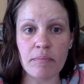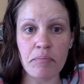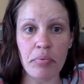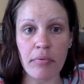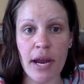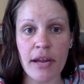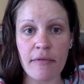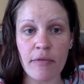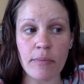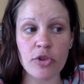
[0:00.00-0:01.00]
break
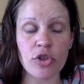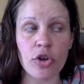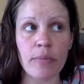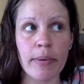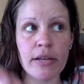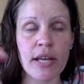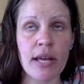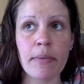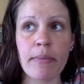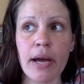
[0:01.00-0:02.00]
from the sugar. But
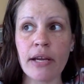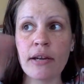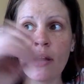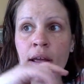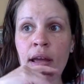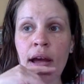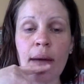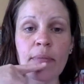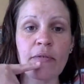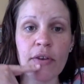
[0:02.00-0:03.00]
keep in mind,
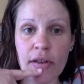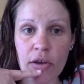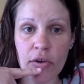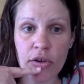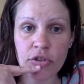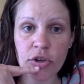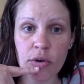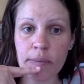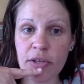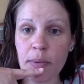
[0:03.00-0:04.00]
the Fix8 Cooking Show
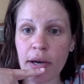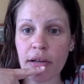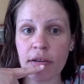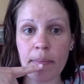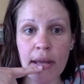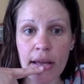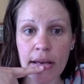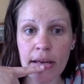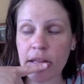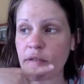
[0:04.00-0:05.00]
on Beachbody On
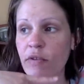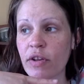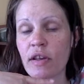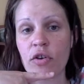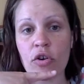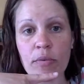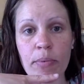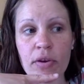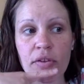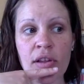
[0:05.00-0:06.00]
Demand, the Fix8
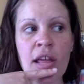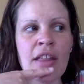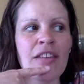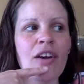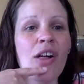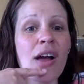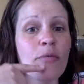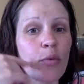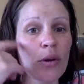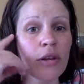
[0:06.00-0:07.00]
cookbooks, they all
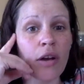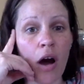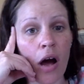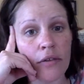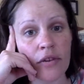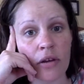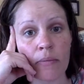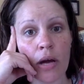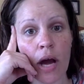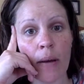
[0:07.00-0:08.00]
have really
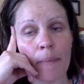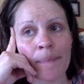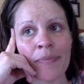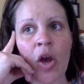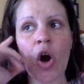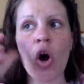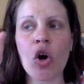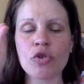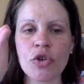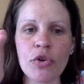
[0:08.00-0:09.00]
awesome
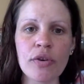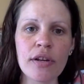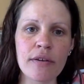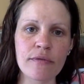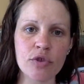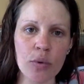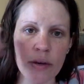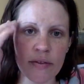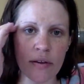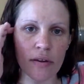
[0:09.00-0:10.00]
alternative
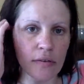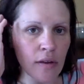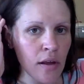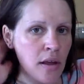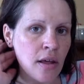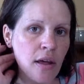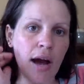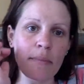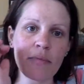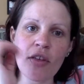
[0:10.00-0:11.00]
choices,
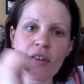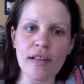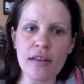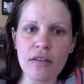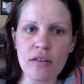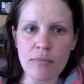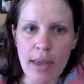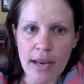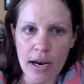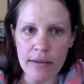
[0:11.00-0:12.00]
things that you
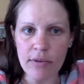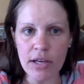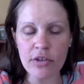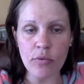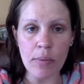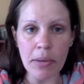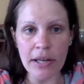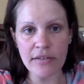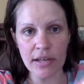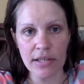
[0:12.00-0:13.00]
may not even need to
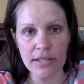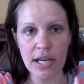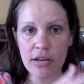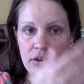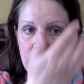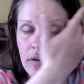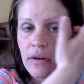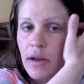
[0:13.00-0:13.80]
replace a container,